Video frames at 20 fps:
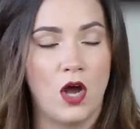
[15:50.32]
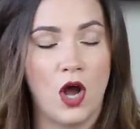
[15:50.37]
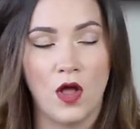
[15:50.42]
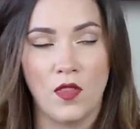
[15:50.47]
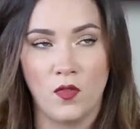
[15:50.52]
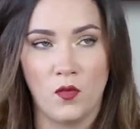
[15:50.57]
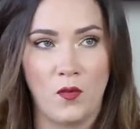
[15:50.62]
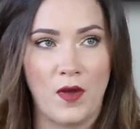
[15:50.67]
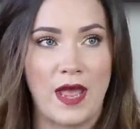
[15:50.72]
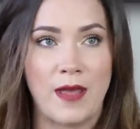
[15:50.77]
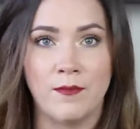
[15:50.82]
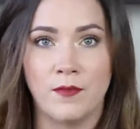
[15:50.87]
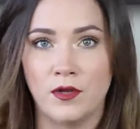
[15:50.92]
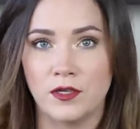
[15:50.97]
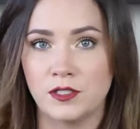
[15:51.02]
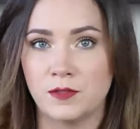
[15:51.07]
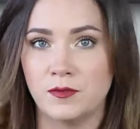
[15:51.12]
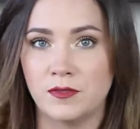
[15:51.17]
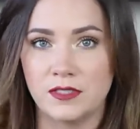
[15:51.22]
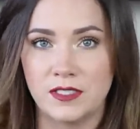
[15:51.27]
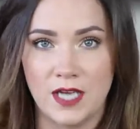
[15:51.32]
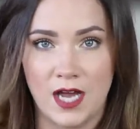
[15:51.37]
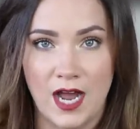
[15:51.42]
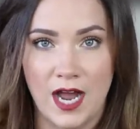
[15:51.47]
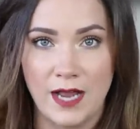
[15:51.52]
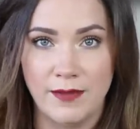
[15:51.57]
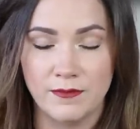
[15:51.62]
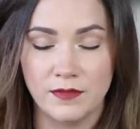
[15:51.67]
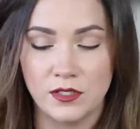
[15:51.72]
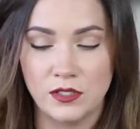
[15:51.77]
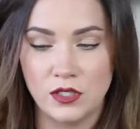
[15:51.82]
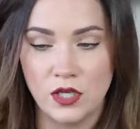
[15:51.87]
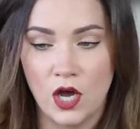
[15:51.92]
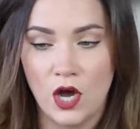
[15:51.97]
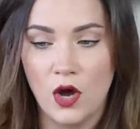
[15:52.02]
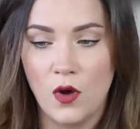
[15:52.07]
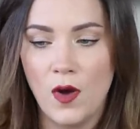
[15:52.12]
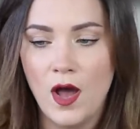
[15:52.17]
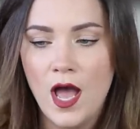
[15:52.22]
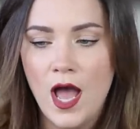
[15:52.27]
on the way multiple times.
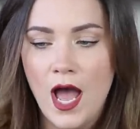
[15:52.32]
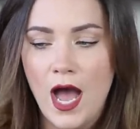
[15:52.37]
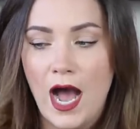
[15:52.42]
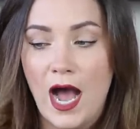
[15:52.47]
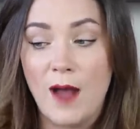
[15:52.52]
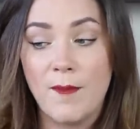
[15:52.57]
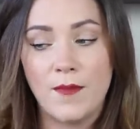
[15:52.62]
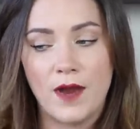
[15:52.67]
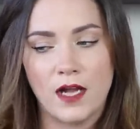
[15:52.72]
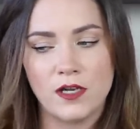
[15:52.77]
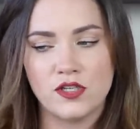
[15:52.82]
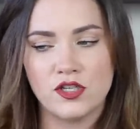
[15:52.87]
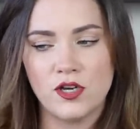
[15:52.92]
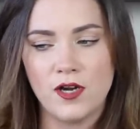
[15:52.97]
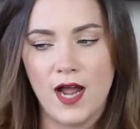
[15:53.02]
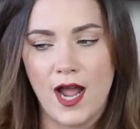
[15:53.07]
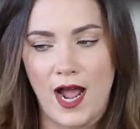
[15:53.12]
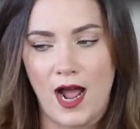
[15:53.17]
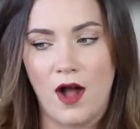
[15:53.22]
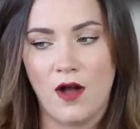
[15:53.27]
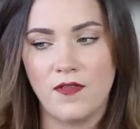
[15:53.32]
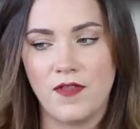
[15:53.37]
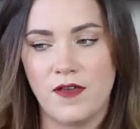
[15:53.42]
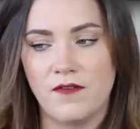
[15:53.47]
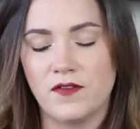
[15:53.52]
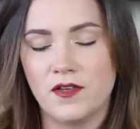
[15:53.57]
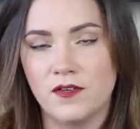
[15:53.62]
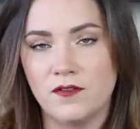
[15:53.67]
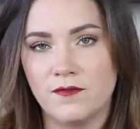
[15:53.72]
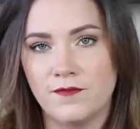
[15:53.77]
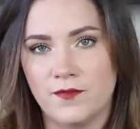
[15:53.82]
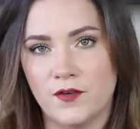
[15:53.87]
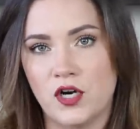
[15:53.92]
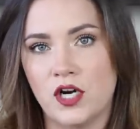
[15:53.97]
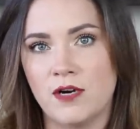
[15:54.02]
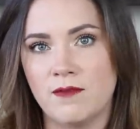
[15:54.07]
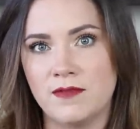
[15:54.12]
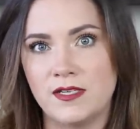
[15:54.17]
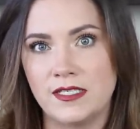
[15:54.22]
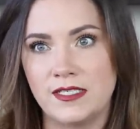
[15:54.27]
So I'm not sure how they've
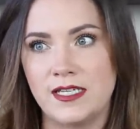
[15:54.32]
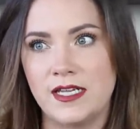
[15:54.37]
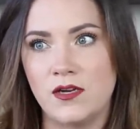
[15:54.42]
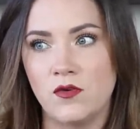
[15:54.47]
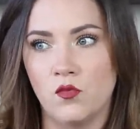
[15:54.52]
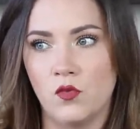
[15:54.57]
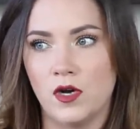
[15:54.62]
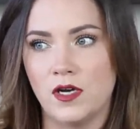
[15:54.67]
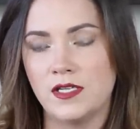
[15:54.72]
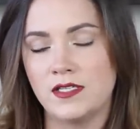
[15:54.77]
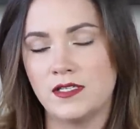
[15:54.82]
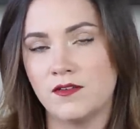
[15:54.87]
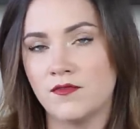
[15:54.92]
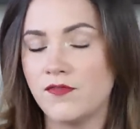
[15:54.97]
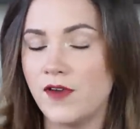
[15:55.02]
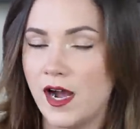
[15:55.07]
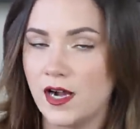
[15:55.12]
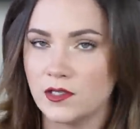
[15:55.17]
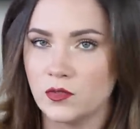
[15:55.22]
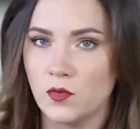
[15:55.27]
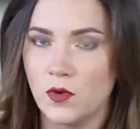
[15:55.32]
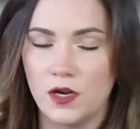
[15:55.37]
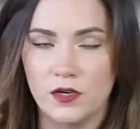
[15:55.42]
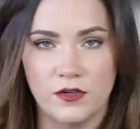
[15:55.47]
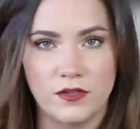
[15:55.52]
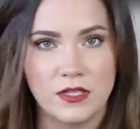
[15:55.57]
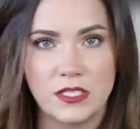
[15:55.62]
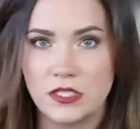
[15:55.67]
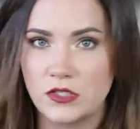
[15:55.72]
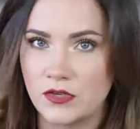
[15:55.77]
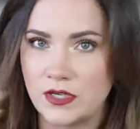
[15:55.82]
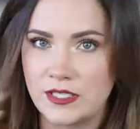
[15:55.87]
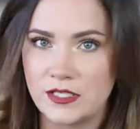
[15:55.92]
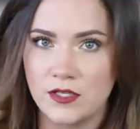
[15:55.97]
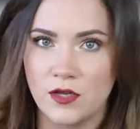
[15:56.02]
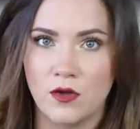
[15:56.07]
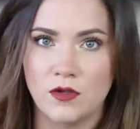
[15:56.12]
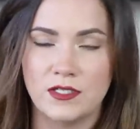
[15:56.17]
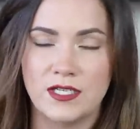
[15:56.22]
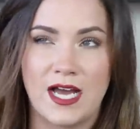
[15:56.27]
confirmed Dean was in fact wandering the
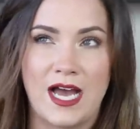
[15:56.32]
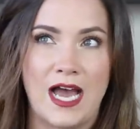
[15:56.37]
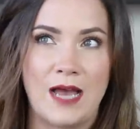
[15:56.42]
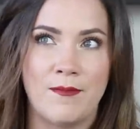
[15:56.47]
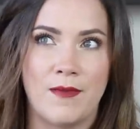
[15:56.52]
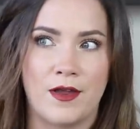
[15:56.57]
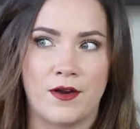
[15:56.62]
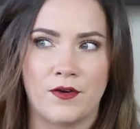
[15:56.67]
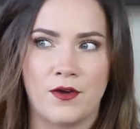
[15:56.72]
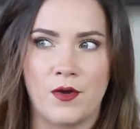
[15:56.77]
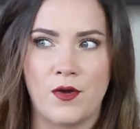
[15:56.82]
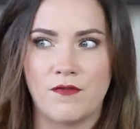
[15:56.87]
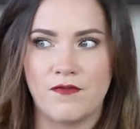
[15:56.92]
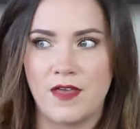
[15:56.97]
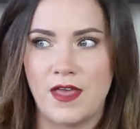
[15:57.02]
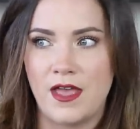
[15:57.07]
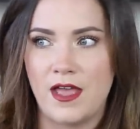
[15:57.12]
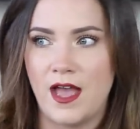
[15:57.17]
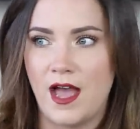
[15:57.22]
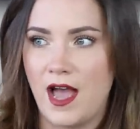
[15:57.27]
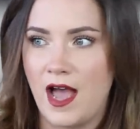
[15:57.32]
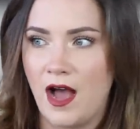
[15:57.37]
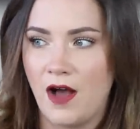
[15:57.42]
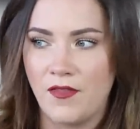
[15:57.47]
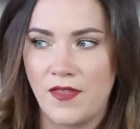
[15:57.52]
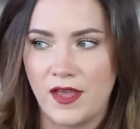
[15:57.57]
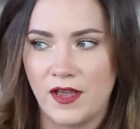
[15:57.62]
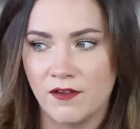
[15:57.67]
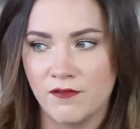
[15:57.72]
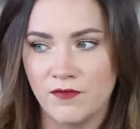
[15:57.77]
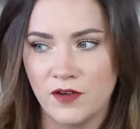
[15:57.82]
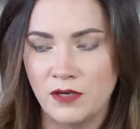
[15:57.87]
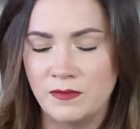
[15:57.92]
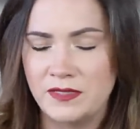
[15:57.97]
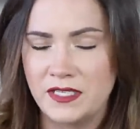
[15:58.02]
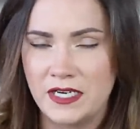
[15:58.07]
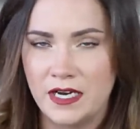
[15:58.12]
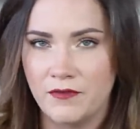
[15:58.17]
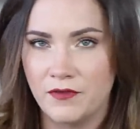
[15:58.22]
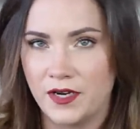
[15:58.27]
streets the whole time. I don't know if they how they
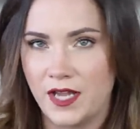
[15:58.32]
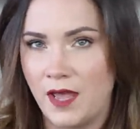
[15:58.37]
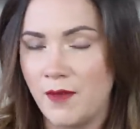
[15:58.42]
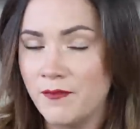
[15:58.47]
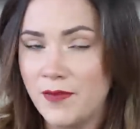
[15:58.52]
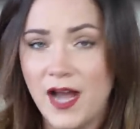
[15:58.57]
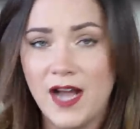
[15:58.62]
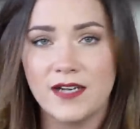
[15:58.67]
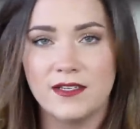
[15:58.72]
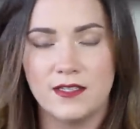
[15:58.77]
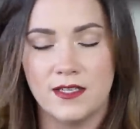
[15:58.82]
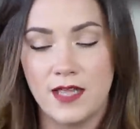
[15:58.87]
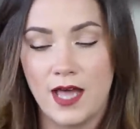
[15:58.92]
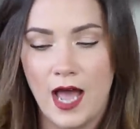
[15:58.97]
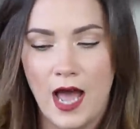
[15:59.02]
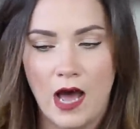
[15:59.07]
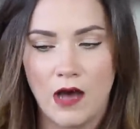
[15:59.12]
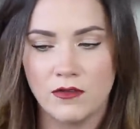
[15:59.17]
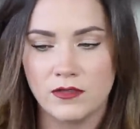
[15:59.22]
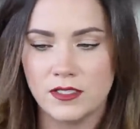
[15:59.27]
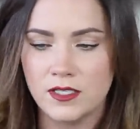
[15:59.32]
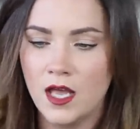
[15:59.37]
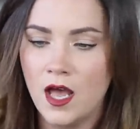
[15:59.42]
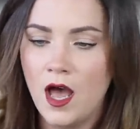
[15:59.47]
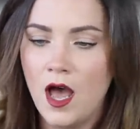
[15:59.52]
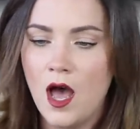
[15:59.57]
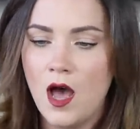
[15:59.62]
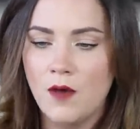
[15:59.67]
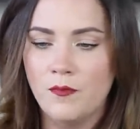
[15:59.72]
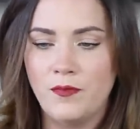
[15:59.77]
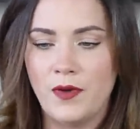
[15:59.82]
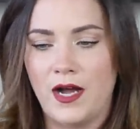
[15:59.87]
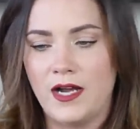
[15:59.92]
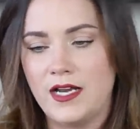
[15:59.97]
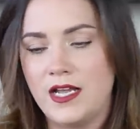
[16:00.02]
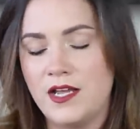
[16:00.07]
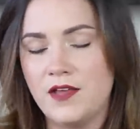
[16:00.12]
confirmed he never came back to the house, but